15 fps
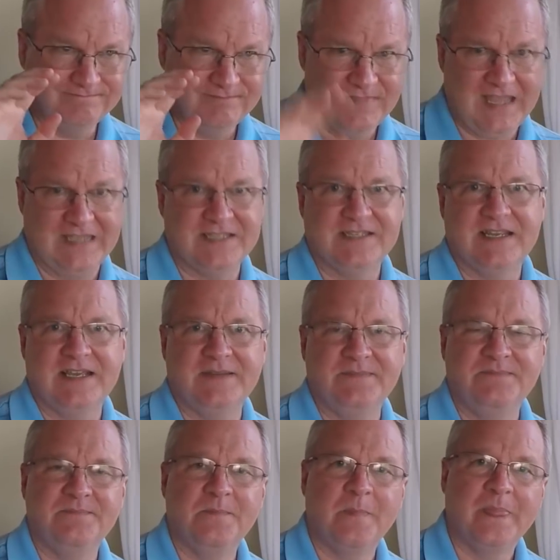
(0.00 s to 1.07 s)
That
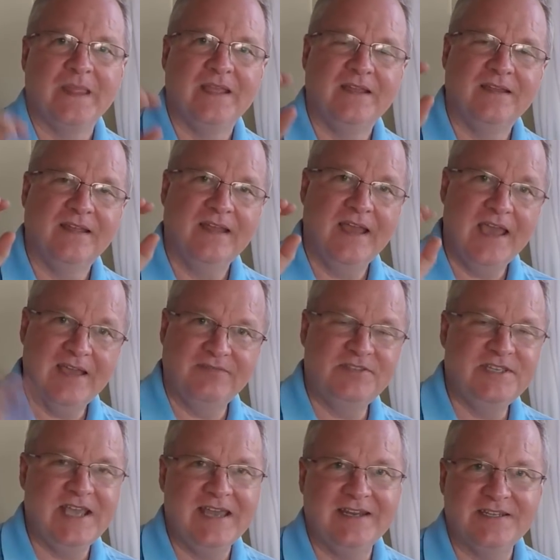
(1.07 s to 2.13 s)
said,
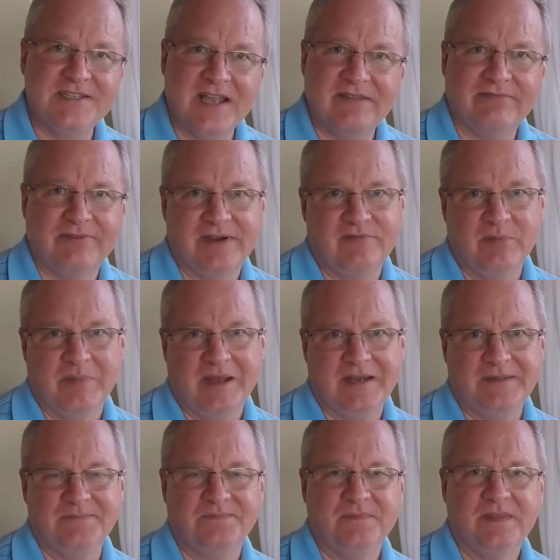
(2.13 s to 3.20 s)
FT8 is not for
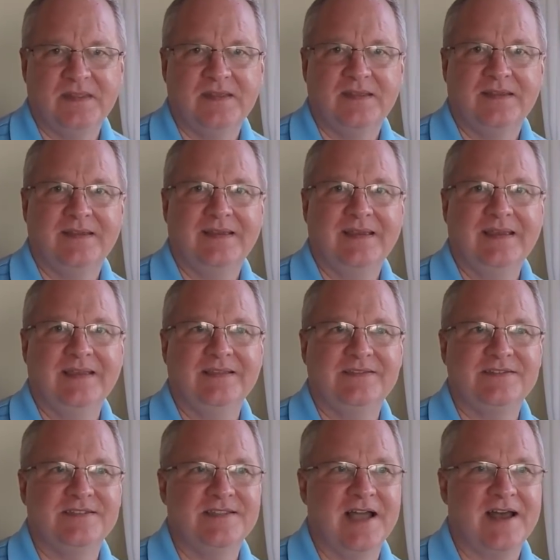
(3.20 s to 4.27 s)
everybody.
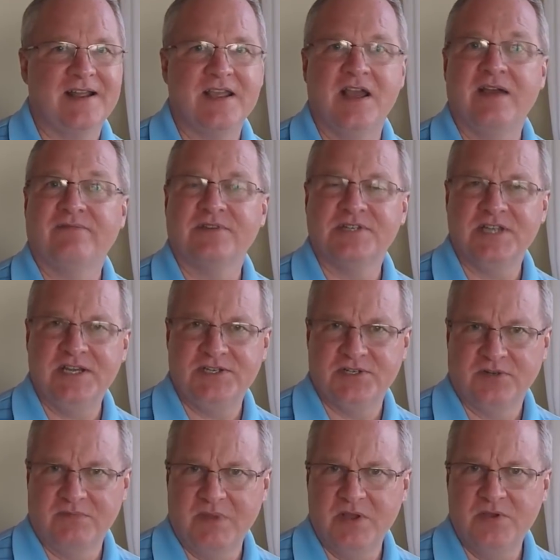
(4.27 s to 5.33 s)
It's not a
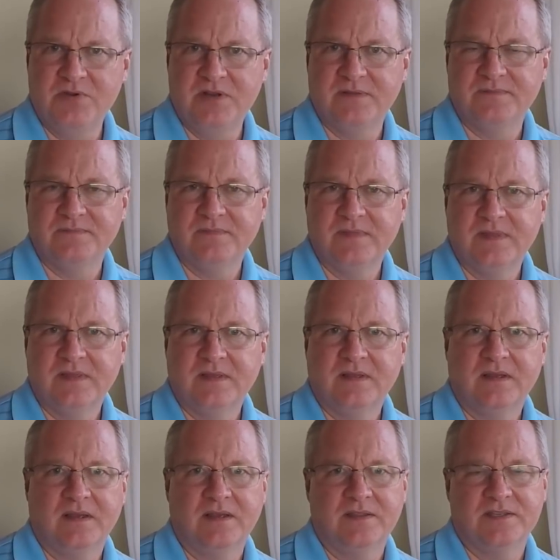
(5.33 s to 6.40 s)
conversational mode.
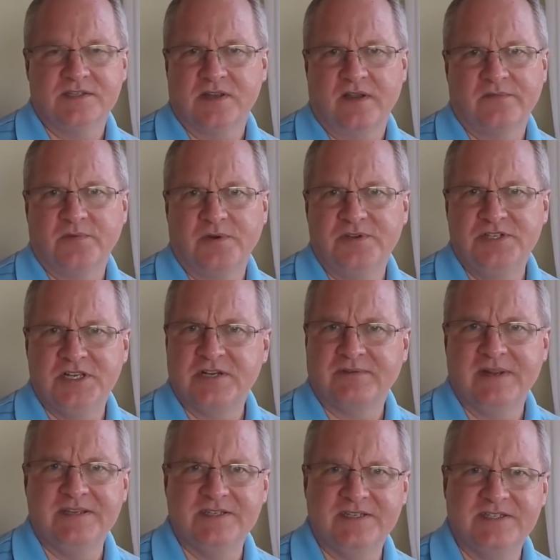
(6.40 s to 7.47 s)
The software
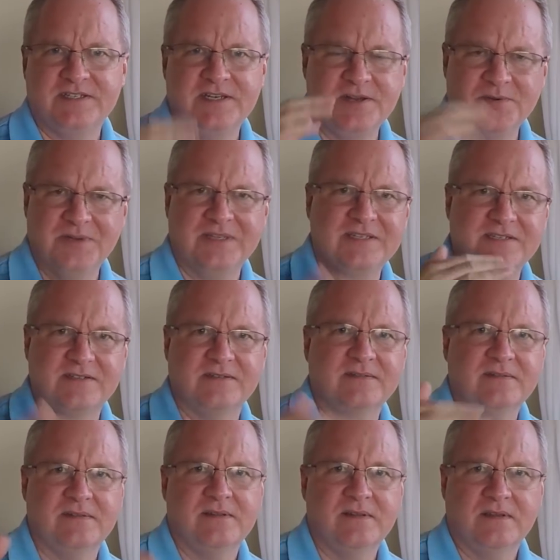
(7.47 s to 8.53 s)
generates a sequence
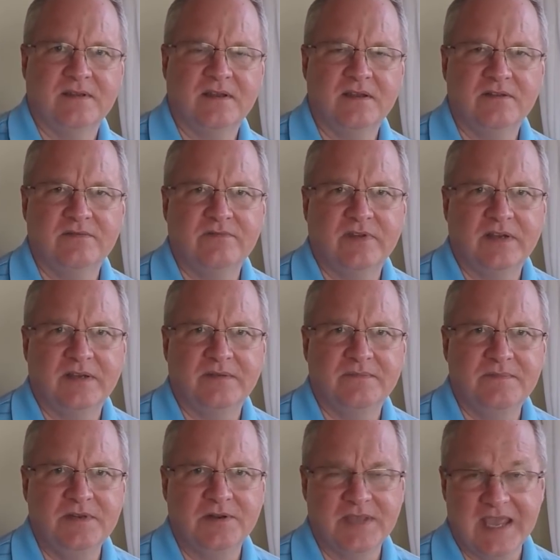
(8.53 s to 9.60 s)
of
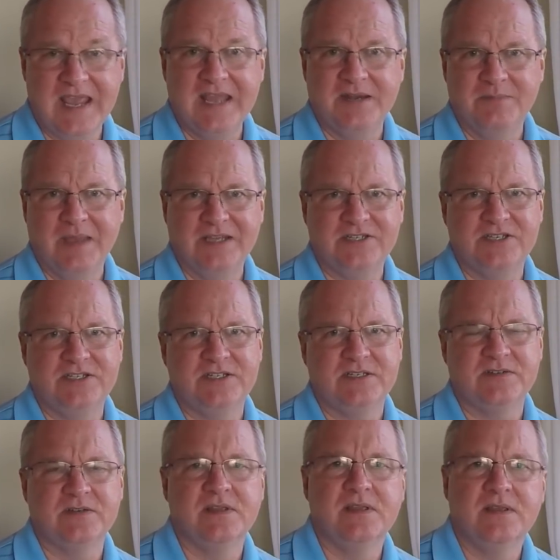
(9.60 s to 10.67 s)
canned
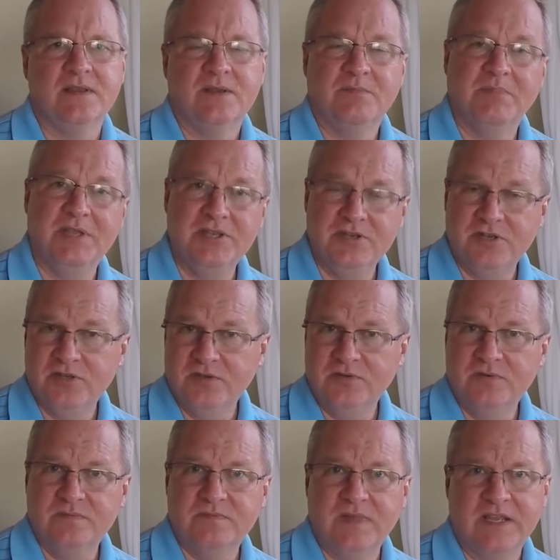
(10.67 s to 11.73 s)
messages, but you
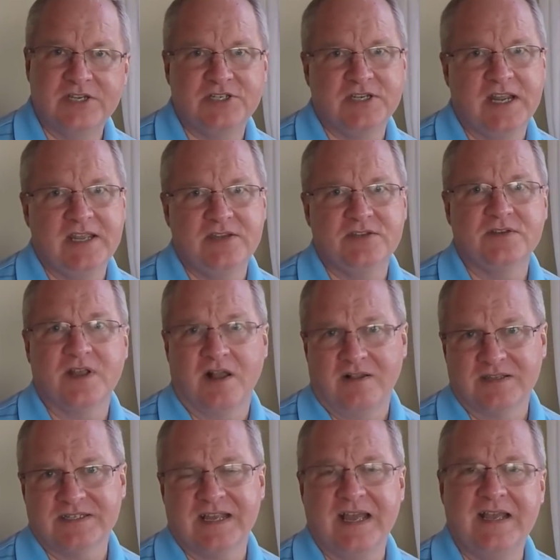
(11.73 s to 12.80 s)
do exchange
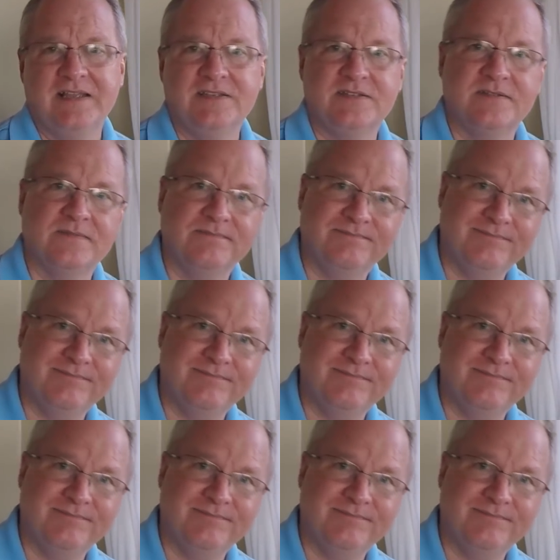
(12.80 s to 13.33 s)
call signs,